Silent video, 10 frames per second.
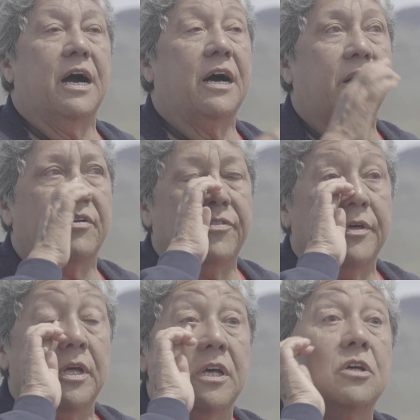of
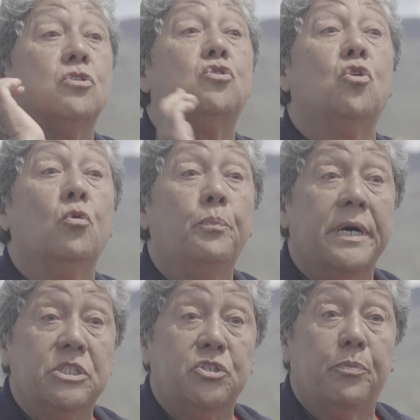don't
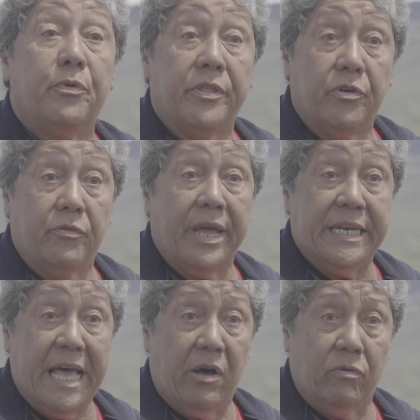punch your brother
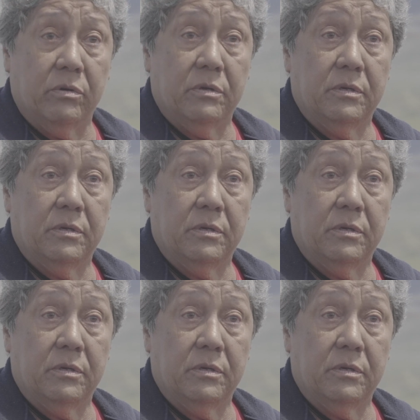right now.